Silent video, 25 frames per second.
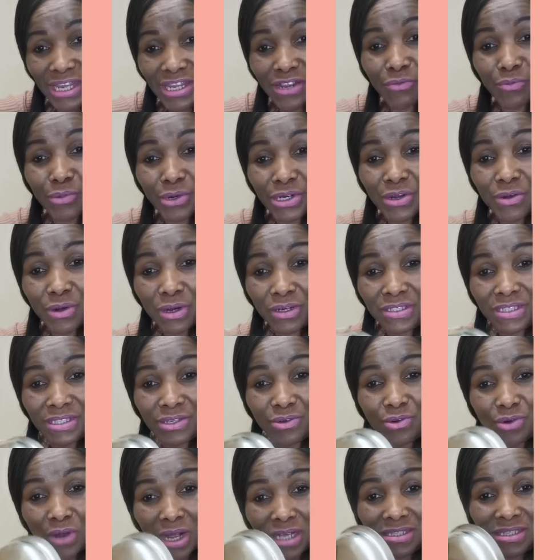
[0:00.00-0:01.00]
anybody who
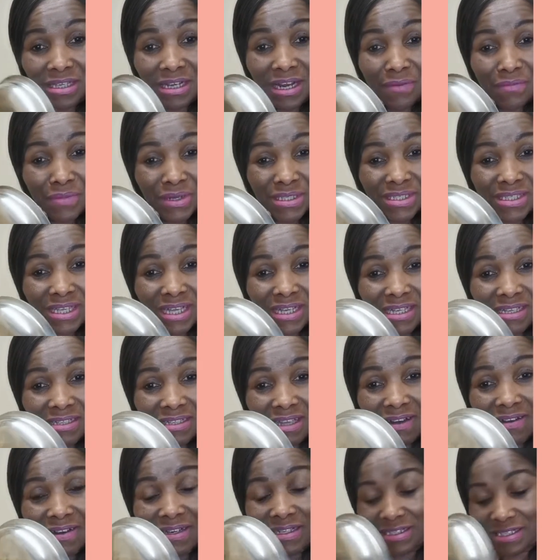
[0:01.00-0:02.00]
has Salad Master, this
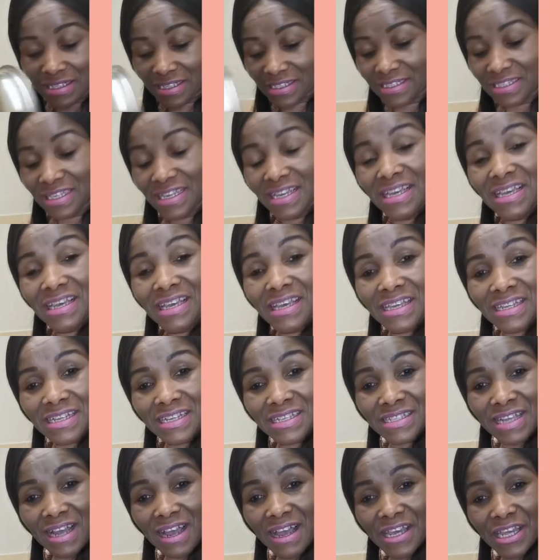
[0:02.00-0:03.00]
is how it is, and
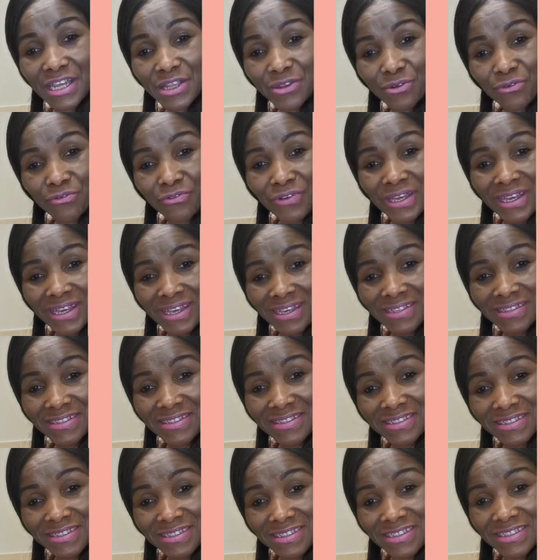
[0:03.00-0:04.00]
this is how Innovate
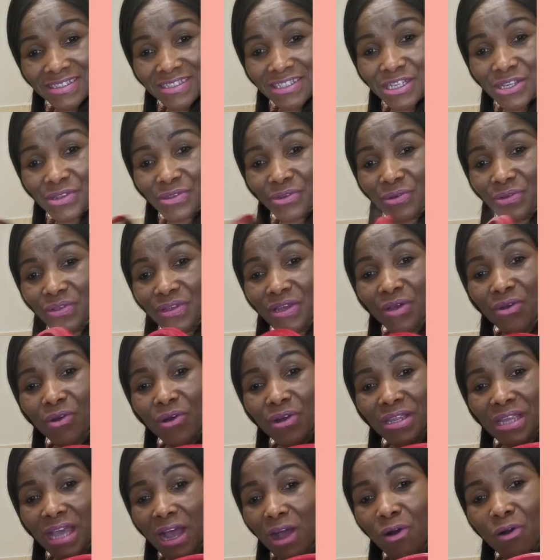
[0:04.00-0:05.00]
is. You know, they
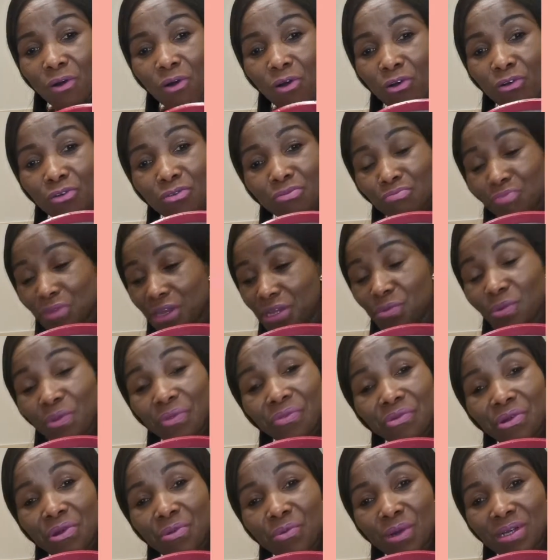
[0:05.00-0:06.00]
are all made
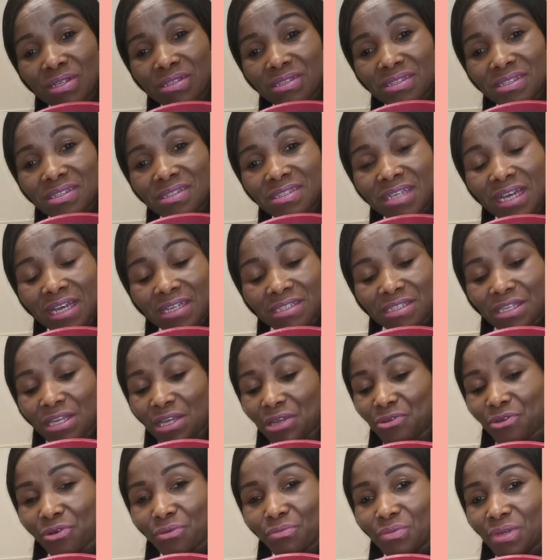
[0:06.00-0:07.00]
with 316
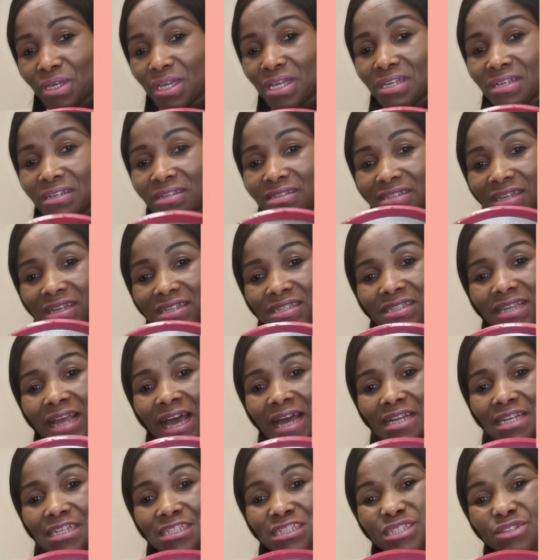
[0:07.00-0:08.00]
titanium, just
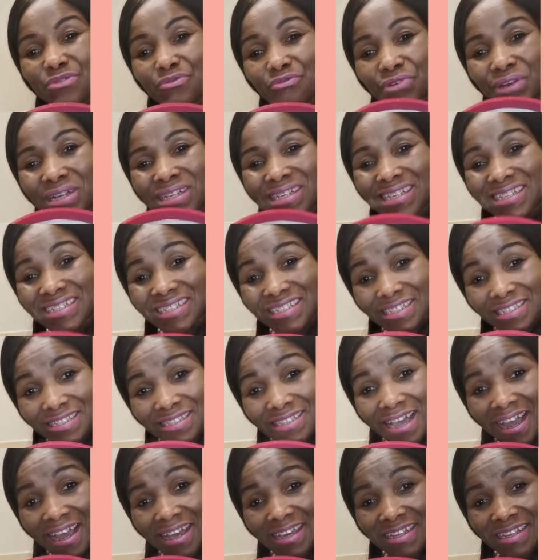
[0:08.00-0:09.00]
slightly different in
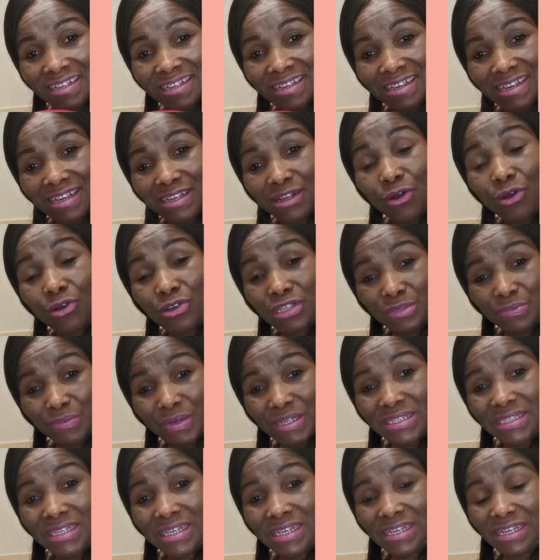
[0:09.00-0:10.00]
design and
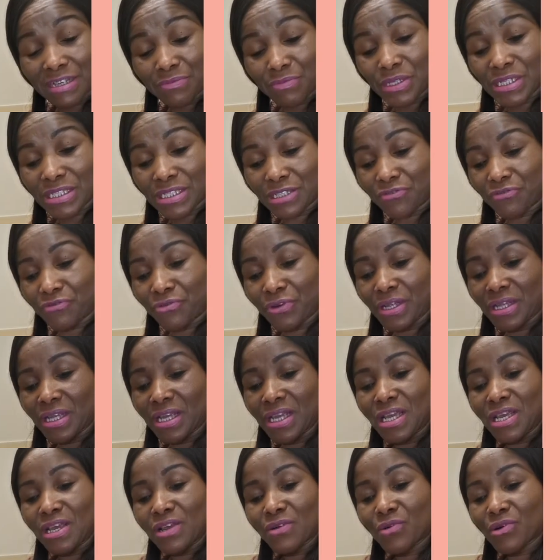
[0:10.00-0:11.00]
cosmetic, a bit different.
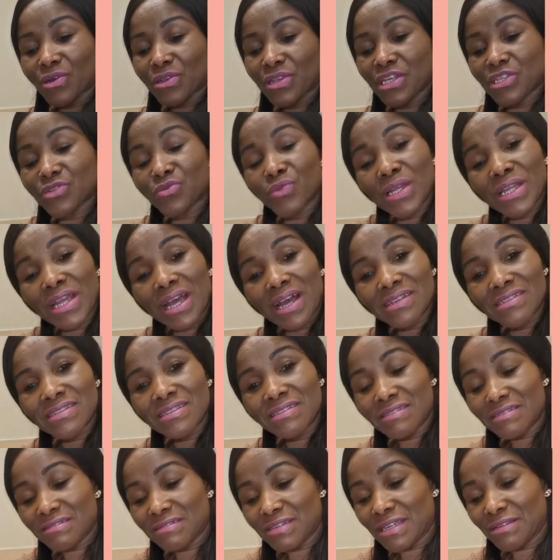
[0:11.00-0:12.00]
Because this one
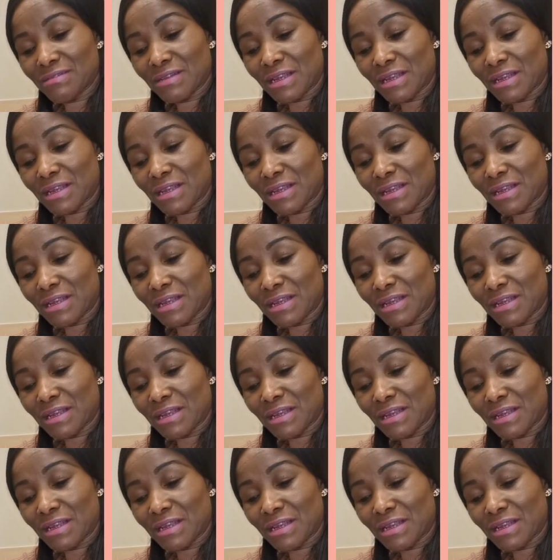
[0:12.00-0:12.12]
has,